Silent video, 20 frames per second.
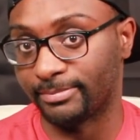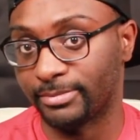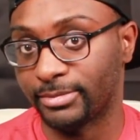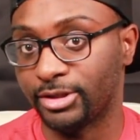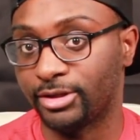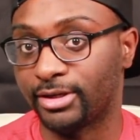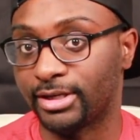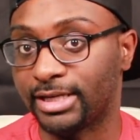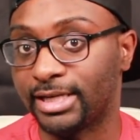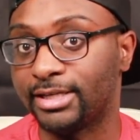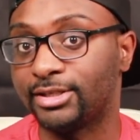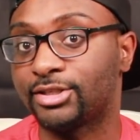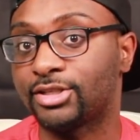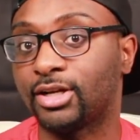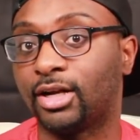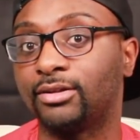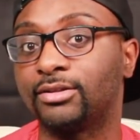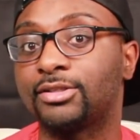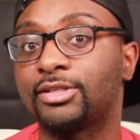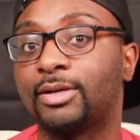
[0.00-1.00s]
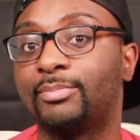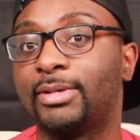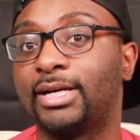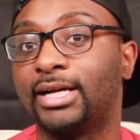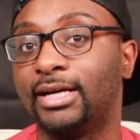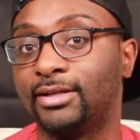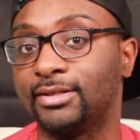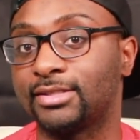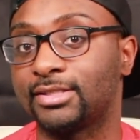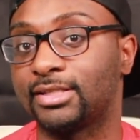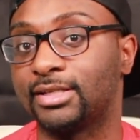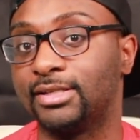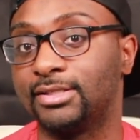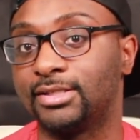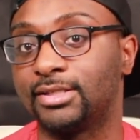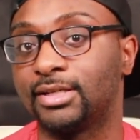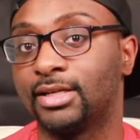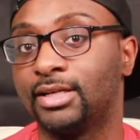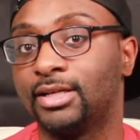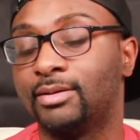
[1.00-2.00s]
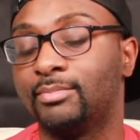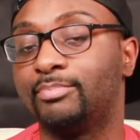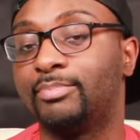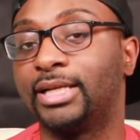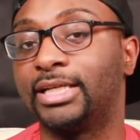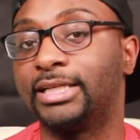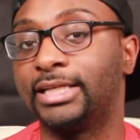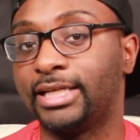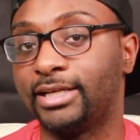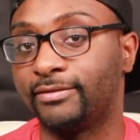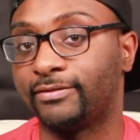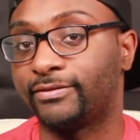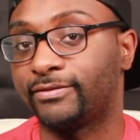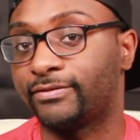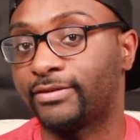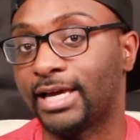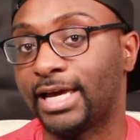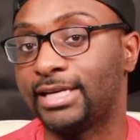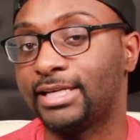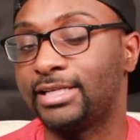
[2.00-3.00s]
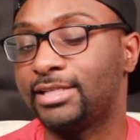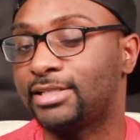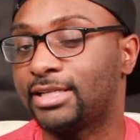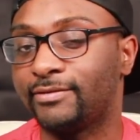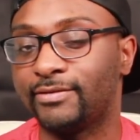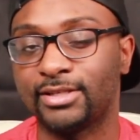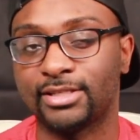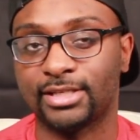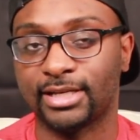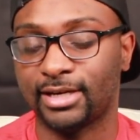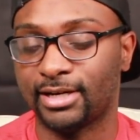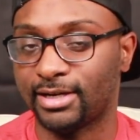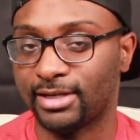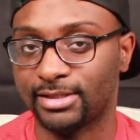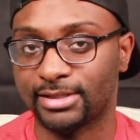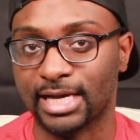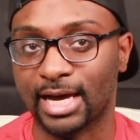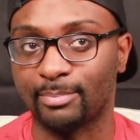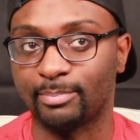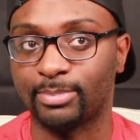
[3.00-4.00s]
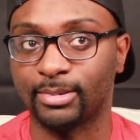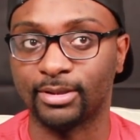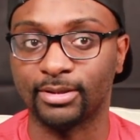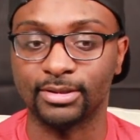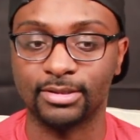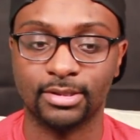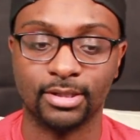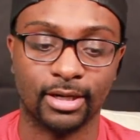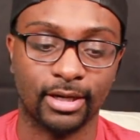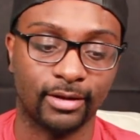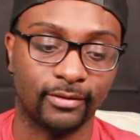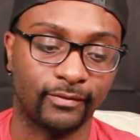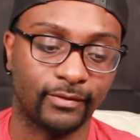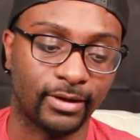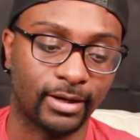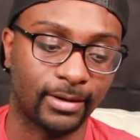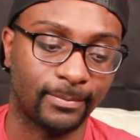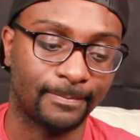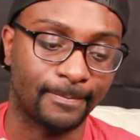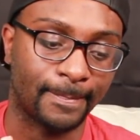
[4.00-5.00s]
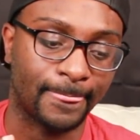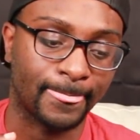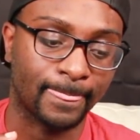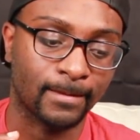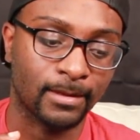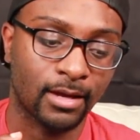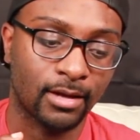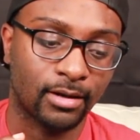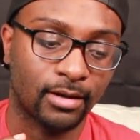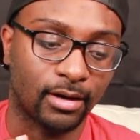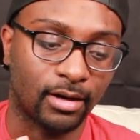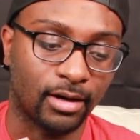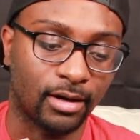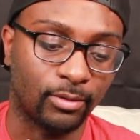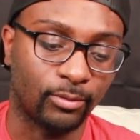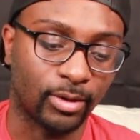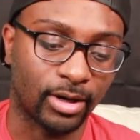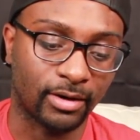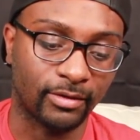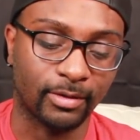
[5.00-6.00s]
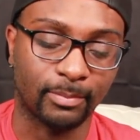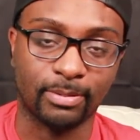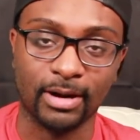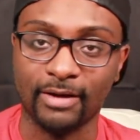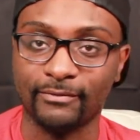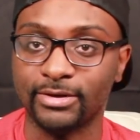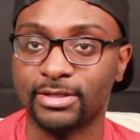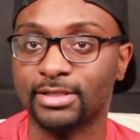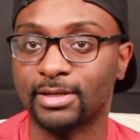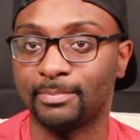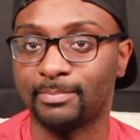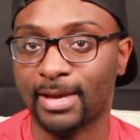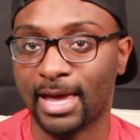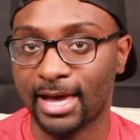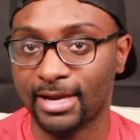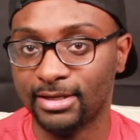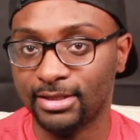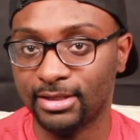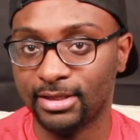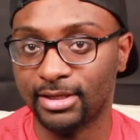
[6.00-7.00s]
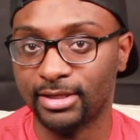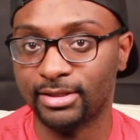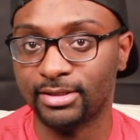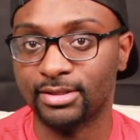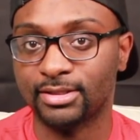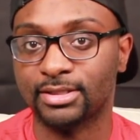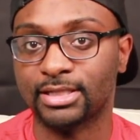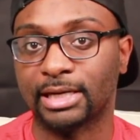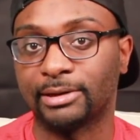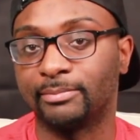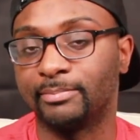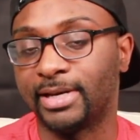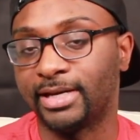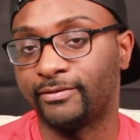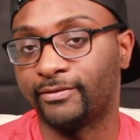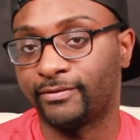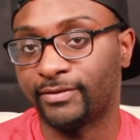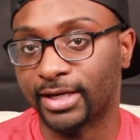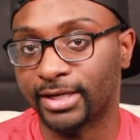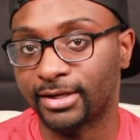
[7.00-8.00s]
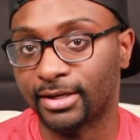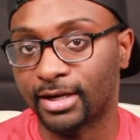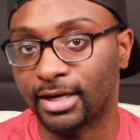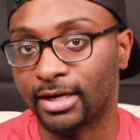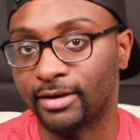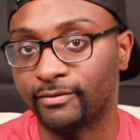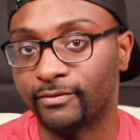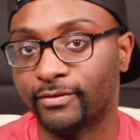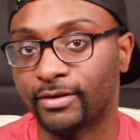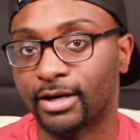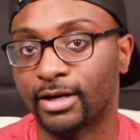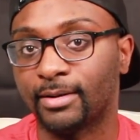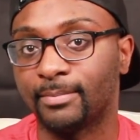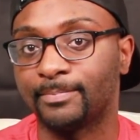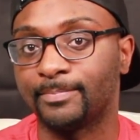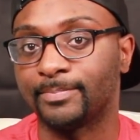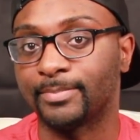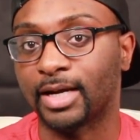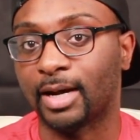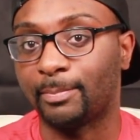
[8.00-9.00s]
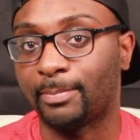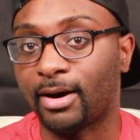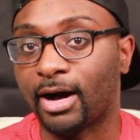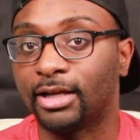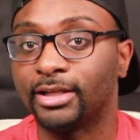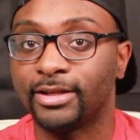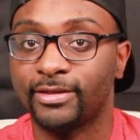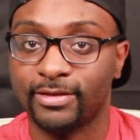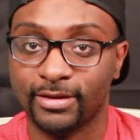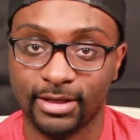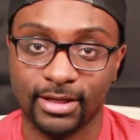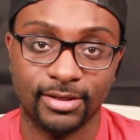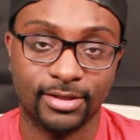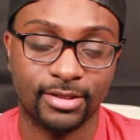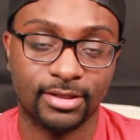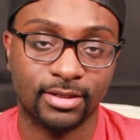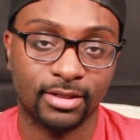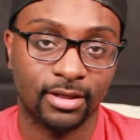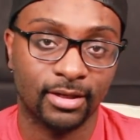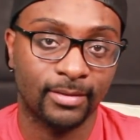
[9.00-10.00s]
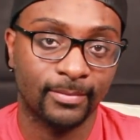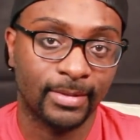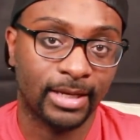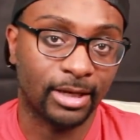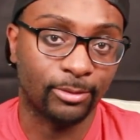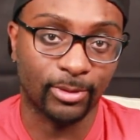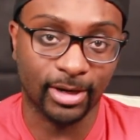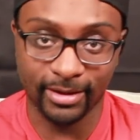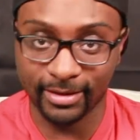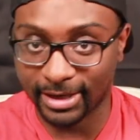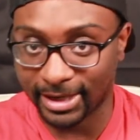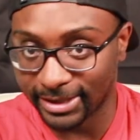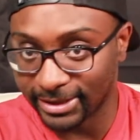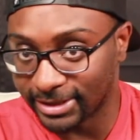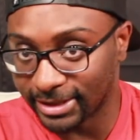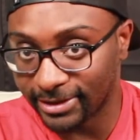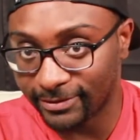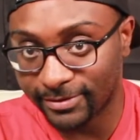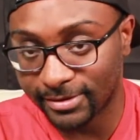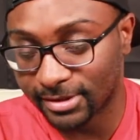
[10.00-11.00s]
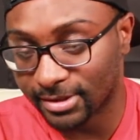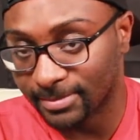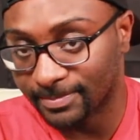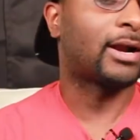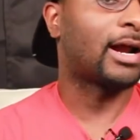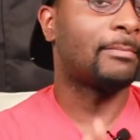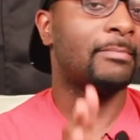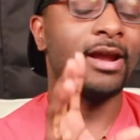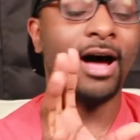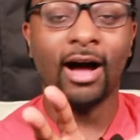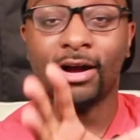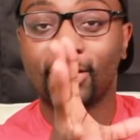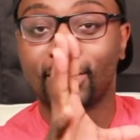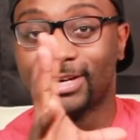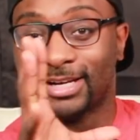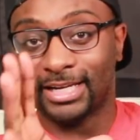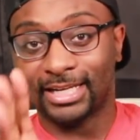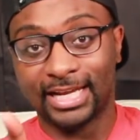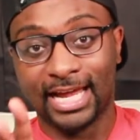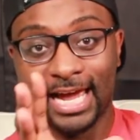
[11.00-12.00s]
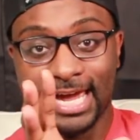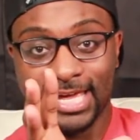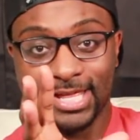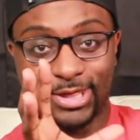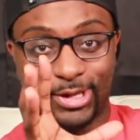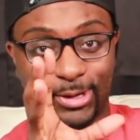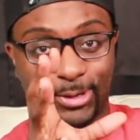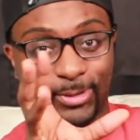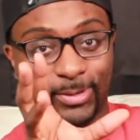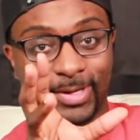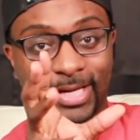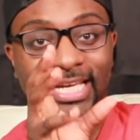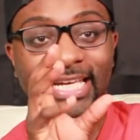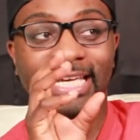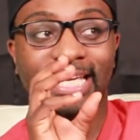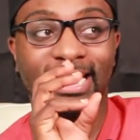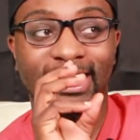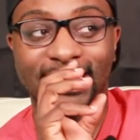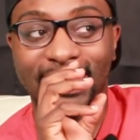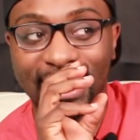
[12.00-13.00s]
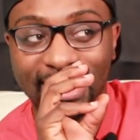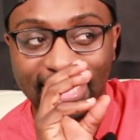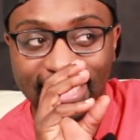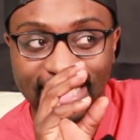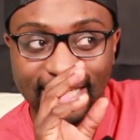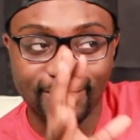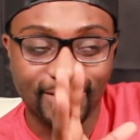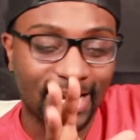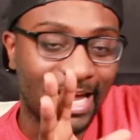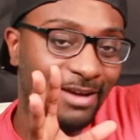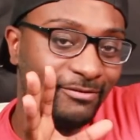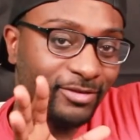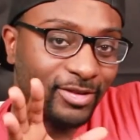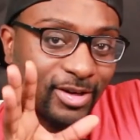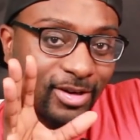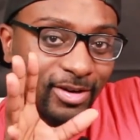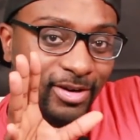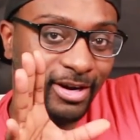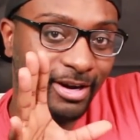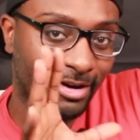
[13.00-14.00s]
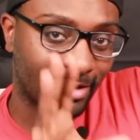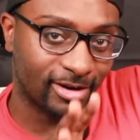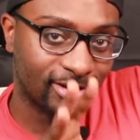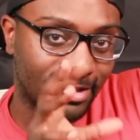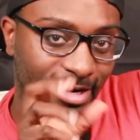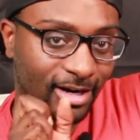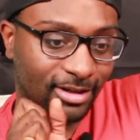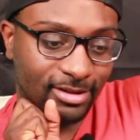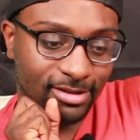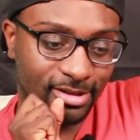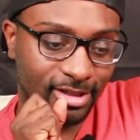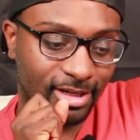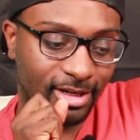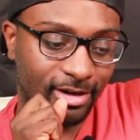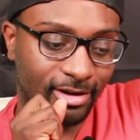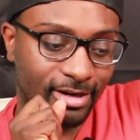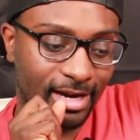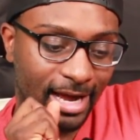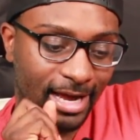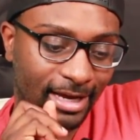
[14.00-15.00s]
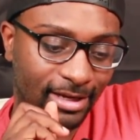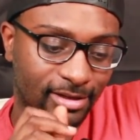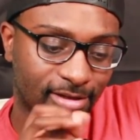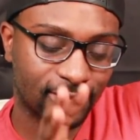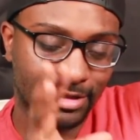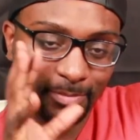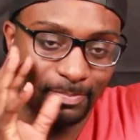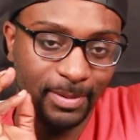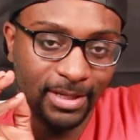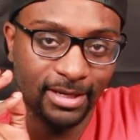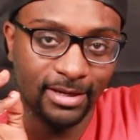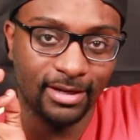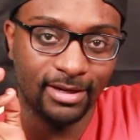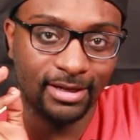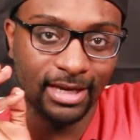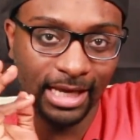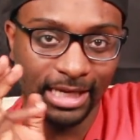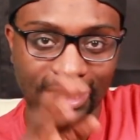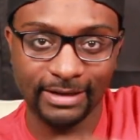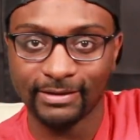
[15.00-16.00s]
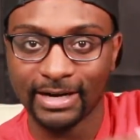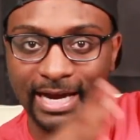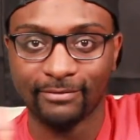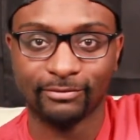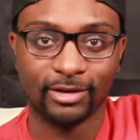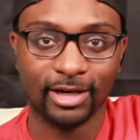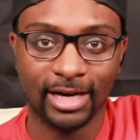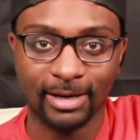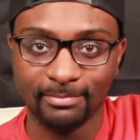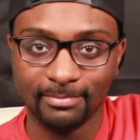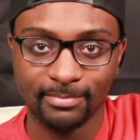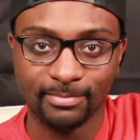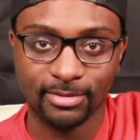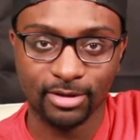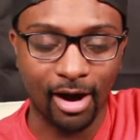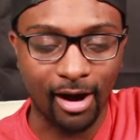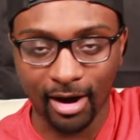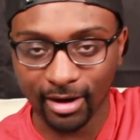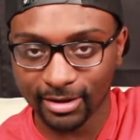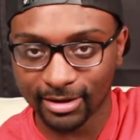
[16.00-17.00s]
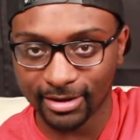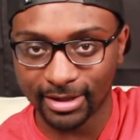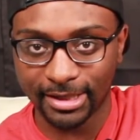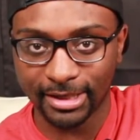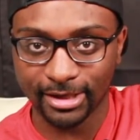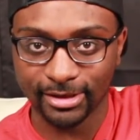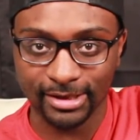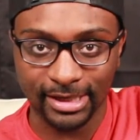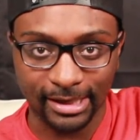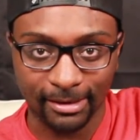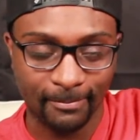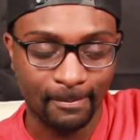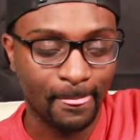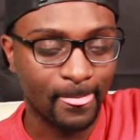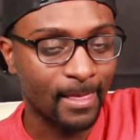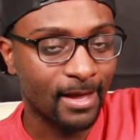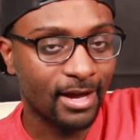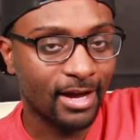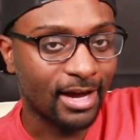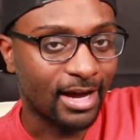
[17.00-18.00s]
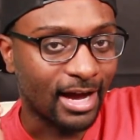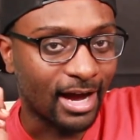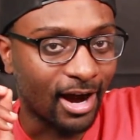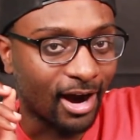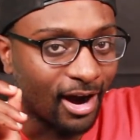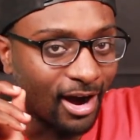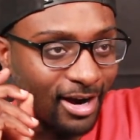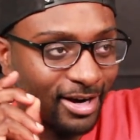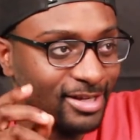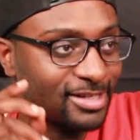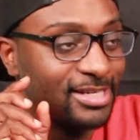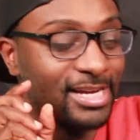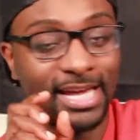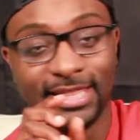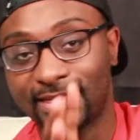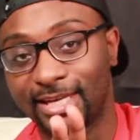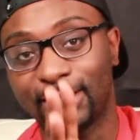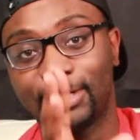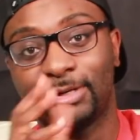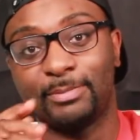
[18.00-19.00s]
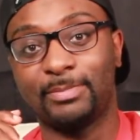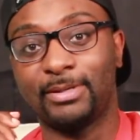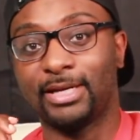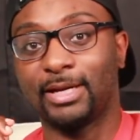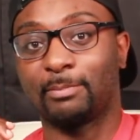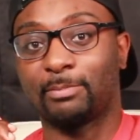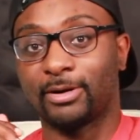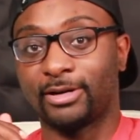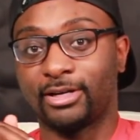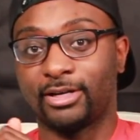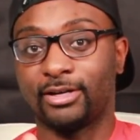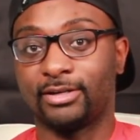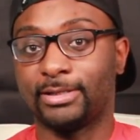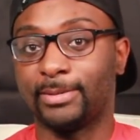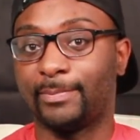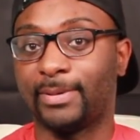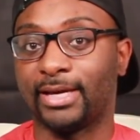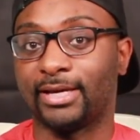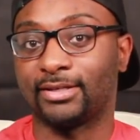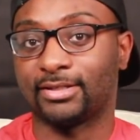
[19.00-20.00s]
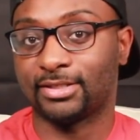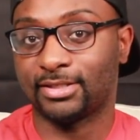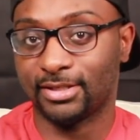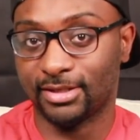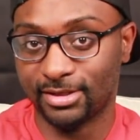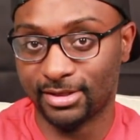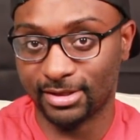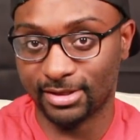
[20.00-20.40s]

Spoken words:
You can insult someone else's belief. And he's even stated examples of one of the Prophet's companions that made fun of a polytheist in one of the hadiths. But I'm not gonna lie though, even after hearing Dr. Zakir Naik speak, and even after I'm talking here now, honestly, I think it would be a pretty good debate.